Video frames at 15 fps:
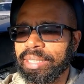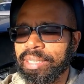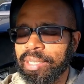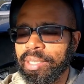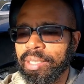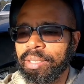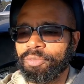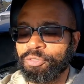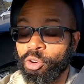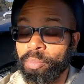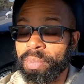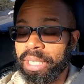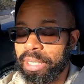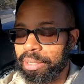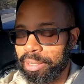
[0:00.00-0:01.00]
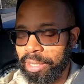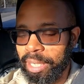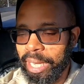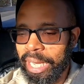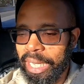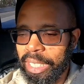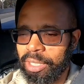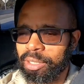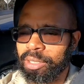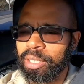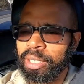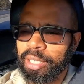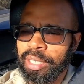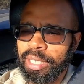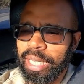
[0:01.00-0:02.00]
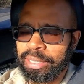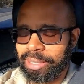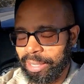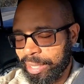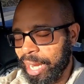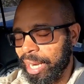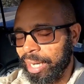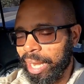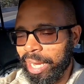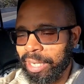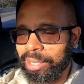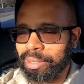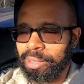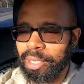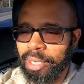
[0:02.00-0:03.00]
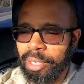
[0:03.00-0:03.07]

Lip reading: is for me, it's kind of like a